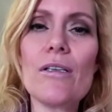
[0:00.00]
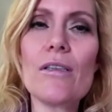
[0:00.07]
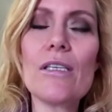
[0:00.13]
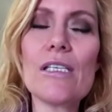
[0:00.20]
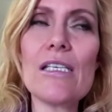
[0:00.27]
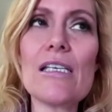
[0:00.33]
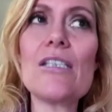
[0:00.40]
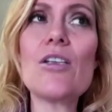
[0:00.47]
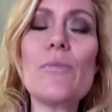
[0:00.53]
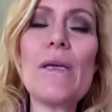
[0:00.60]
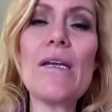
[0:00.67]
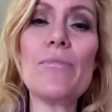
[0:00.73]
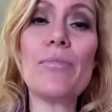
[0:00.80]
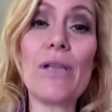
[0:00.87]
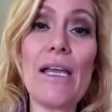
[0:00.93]
the system
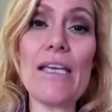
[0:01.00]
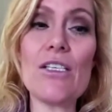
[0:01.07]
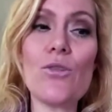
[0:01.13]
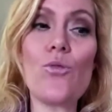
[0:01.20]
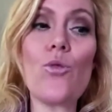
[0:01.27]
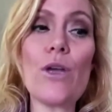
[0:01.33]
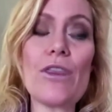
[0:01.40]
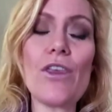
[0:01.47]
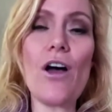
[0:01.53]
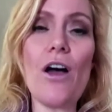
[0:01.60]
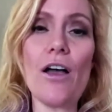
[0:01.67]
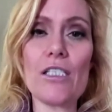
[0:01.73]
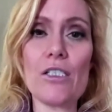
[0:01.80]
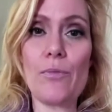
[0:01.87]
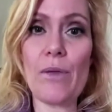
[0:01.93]
in place with the
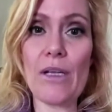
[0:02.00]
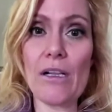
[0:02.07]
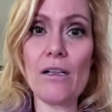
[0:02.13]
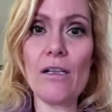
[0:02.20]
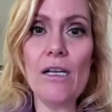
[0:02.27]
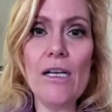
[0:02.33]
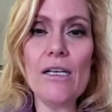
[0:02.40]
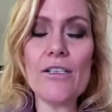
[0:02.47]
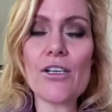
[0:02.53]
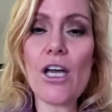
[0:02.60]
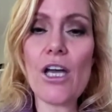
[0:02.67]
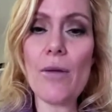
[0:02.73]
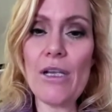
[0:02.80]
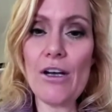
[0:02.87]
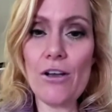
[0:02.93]
hospital to
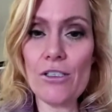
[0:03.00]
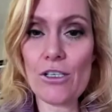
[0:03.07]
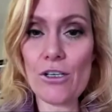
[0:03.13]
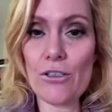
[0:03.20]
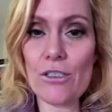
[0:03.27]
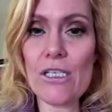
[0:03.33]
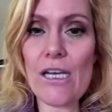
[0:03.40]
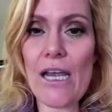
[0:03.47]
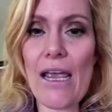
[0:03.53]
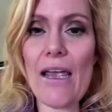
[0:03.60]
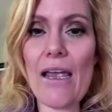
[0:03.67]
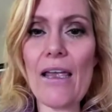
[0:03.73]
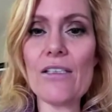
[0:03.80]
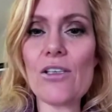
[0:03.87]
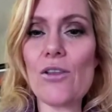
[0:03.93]
come in on certain days,